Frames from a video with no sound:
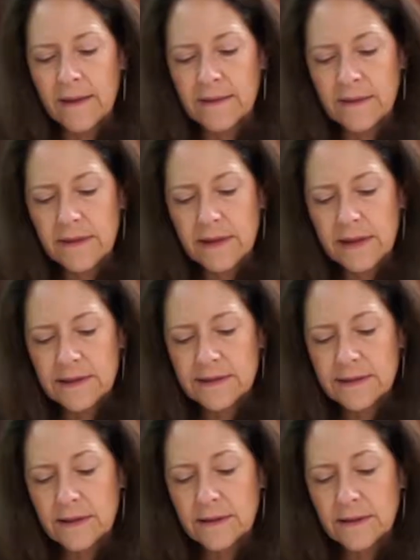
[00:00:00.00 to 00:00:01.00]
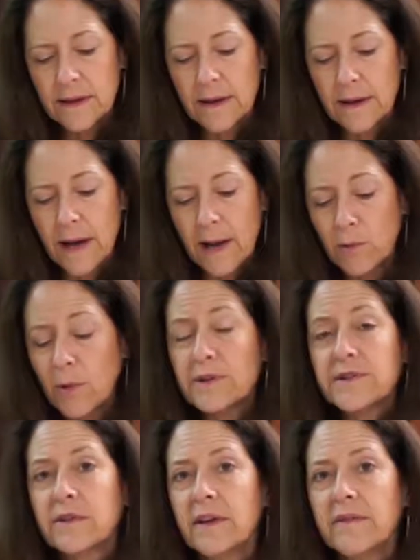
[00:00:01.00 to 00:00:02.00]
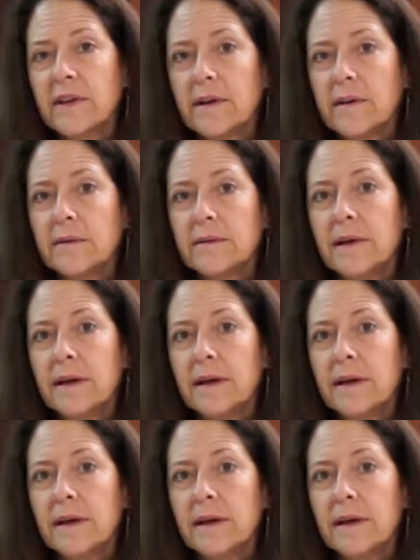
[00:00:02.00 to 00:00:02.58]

These, I will also give a